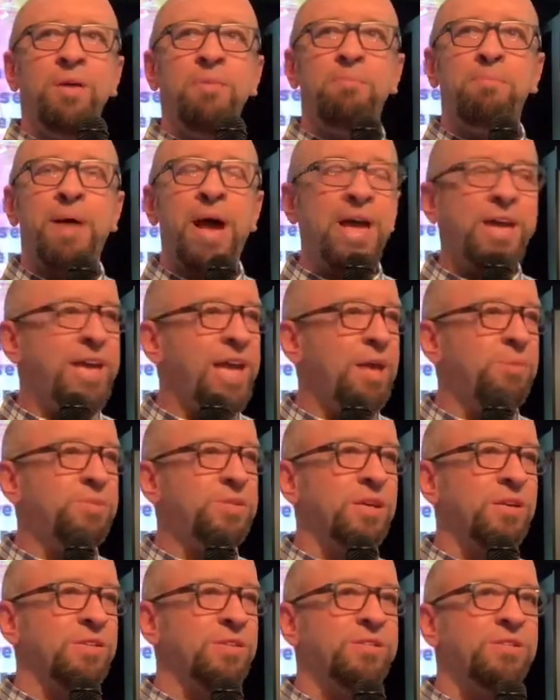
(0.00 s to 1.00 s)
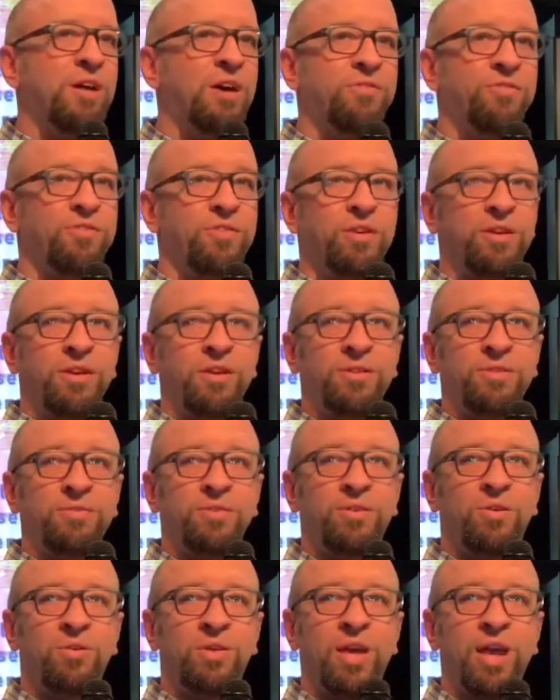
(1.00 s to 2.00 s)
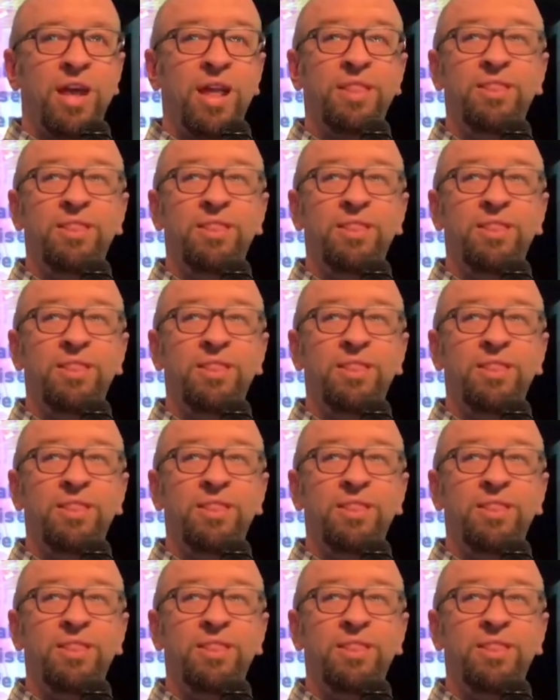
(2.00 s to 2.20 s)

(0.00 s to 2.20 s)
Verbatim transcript: my game's gonna suffer okay?